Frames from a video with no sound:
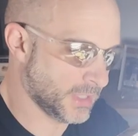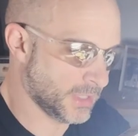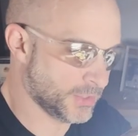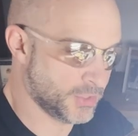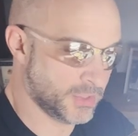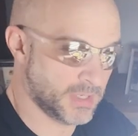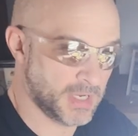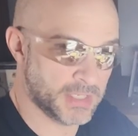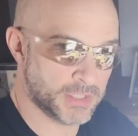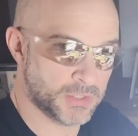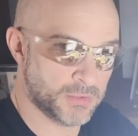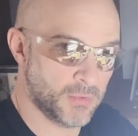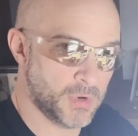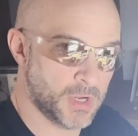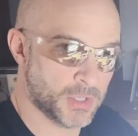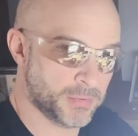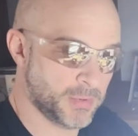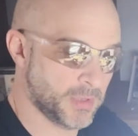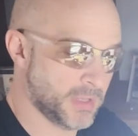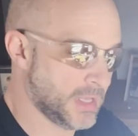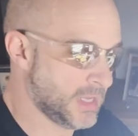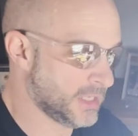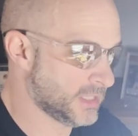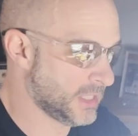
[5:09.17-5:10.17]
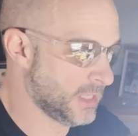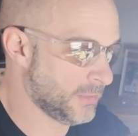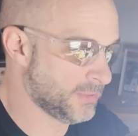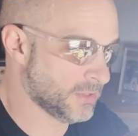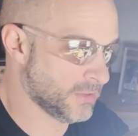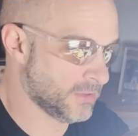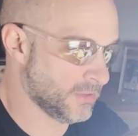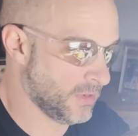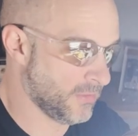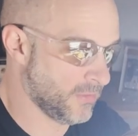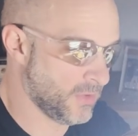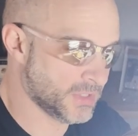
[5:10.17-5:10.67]
As you guys who watched my last
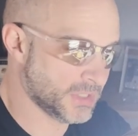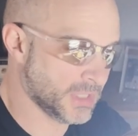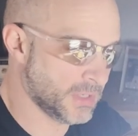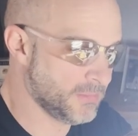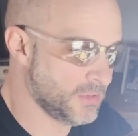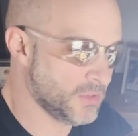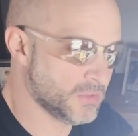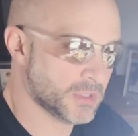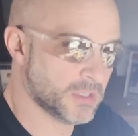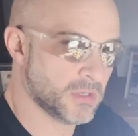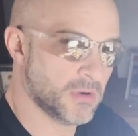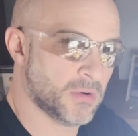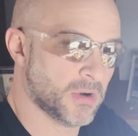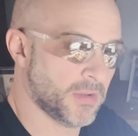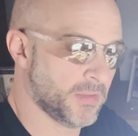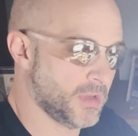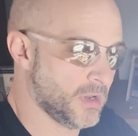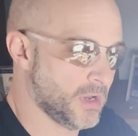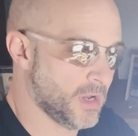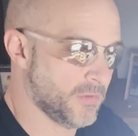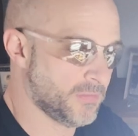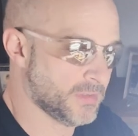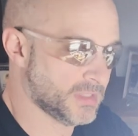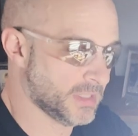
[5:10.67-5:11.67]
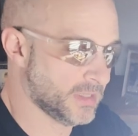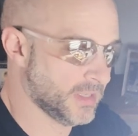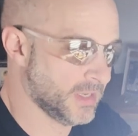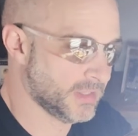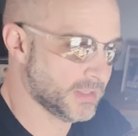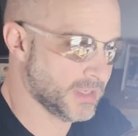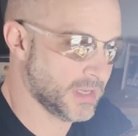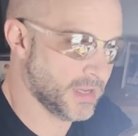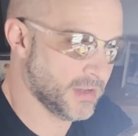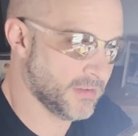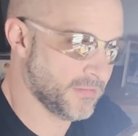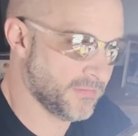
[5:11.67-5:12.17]
episode know, I've always got music going in the office. I like
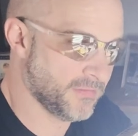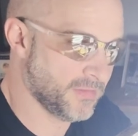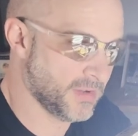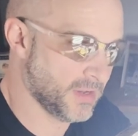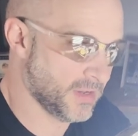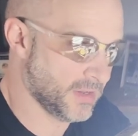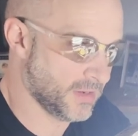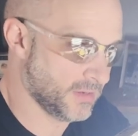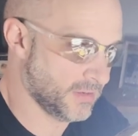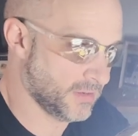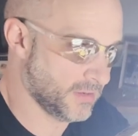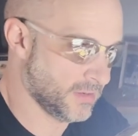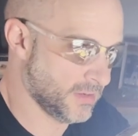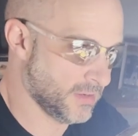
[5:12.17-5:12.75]
to have fun.